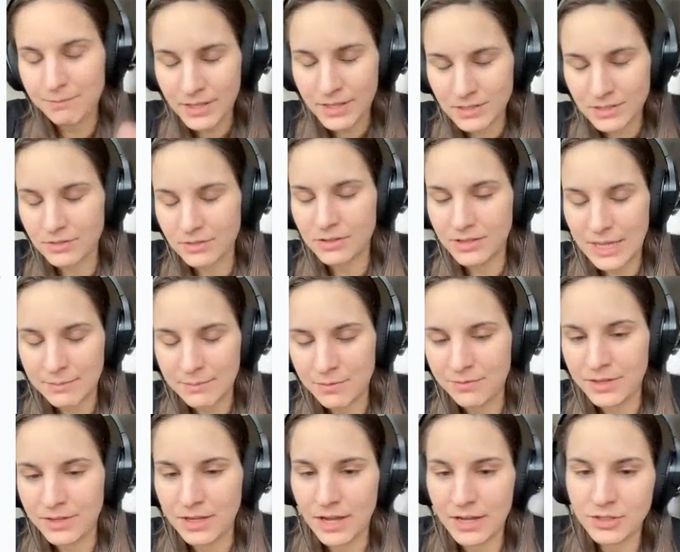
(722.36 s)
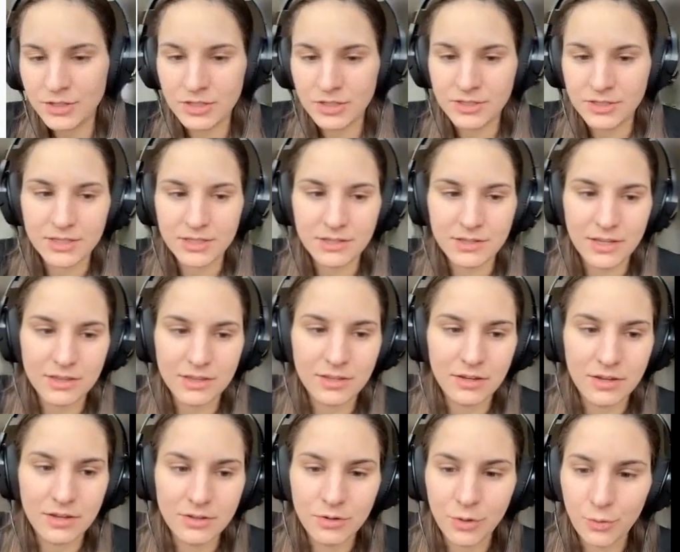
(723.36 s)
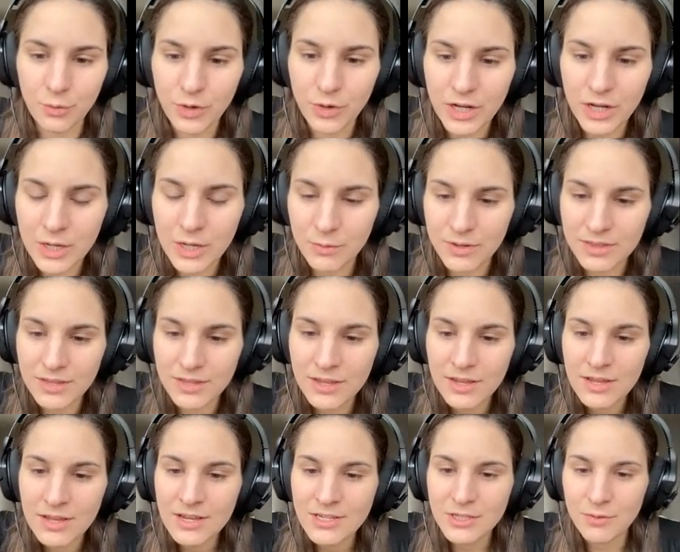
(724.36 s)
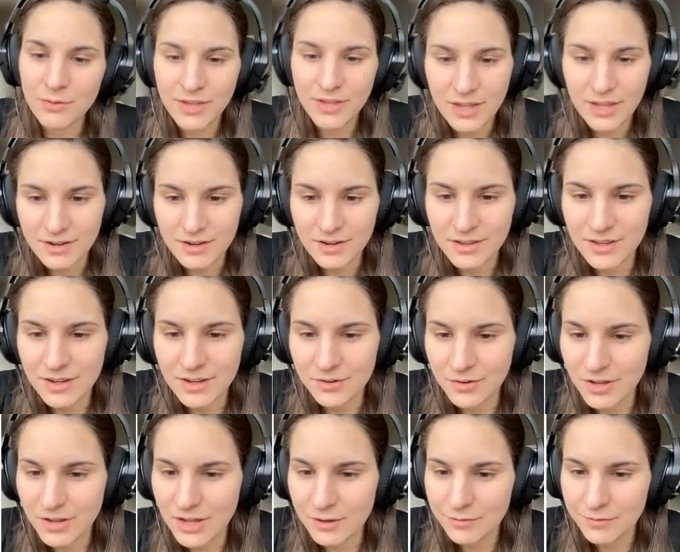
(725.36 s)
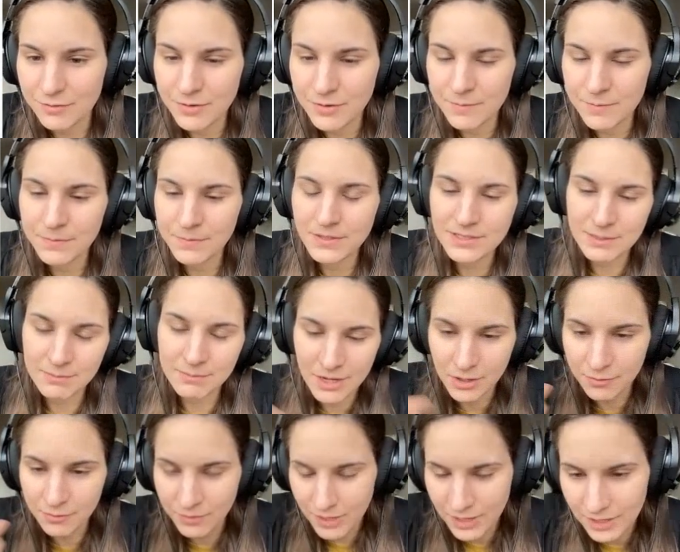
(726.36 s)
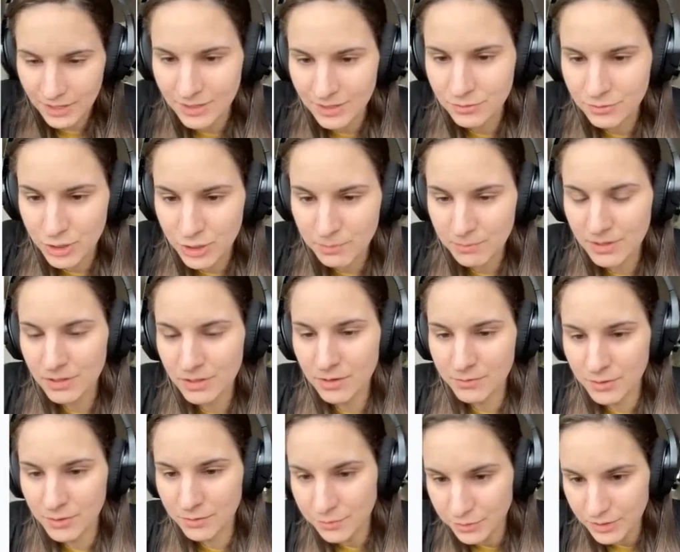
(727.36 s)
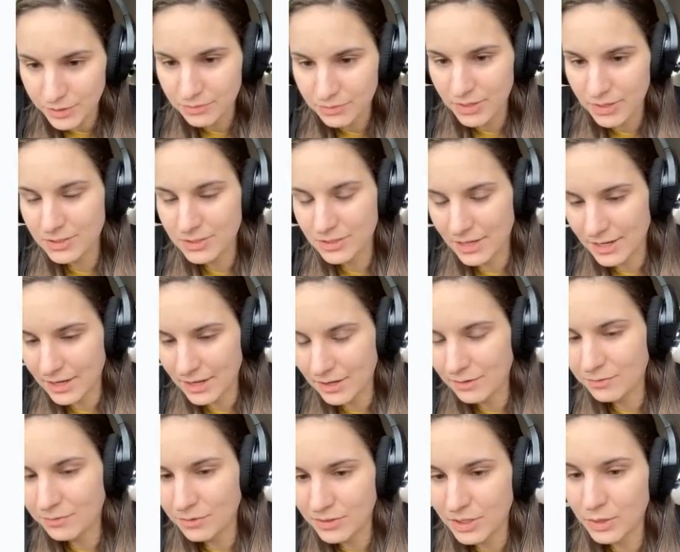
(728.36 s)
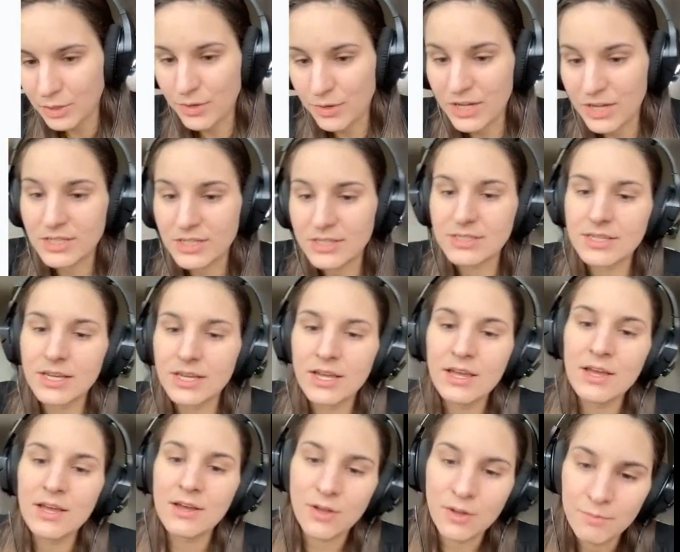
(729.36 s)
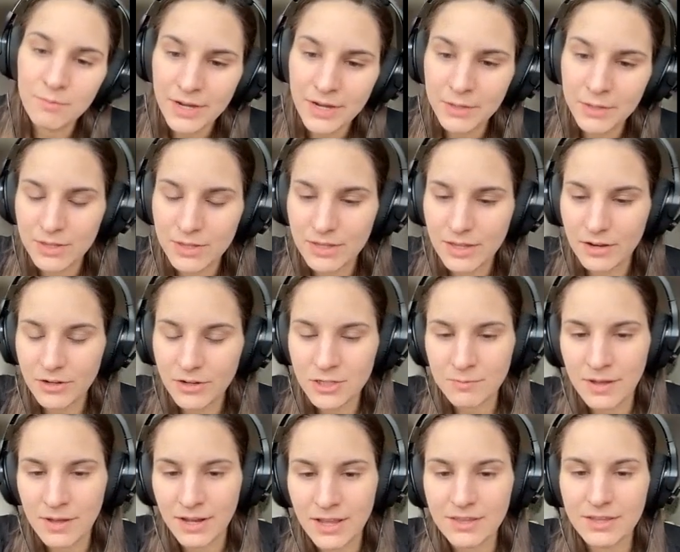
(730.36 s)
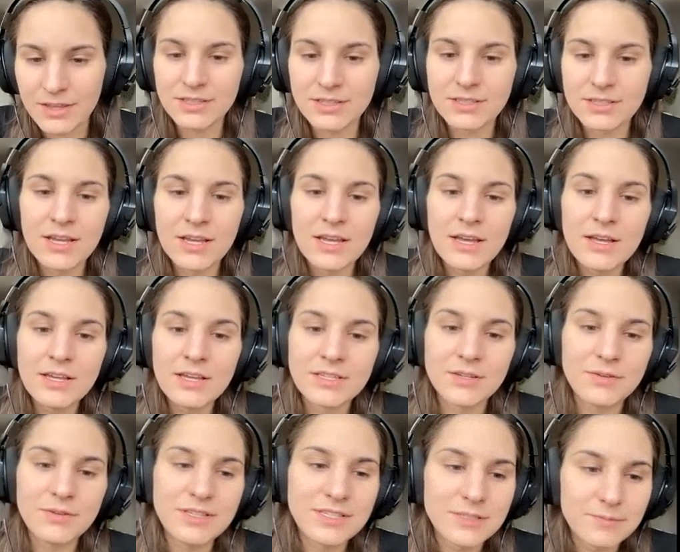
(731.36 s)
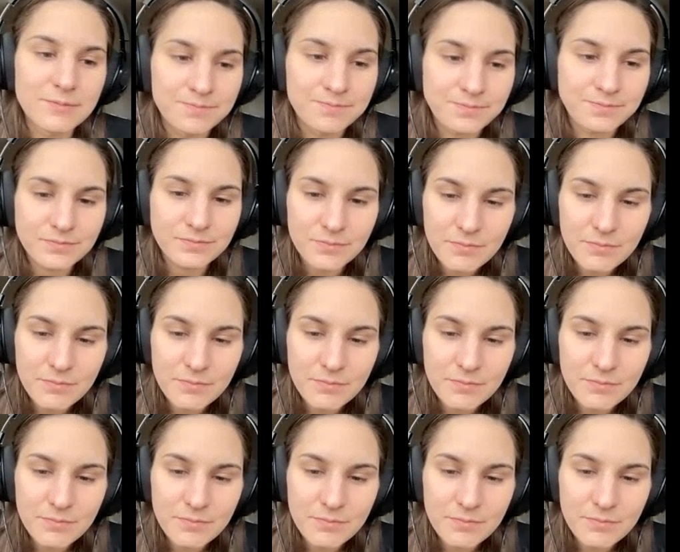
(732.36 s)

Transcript: depends on the type of the engine that you're working with. So again, here you have some kind of kinetic treatment of the fluid, right? So again, fluid equations combined with electromagnetics. So it's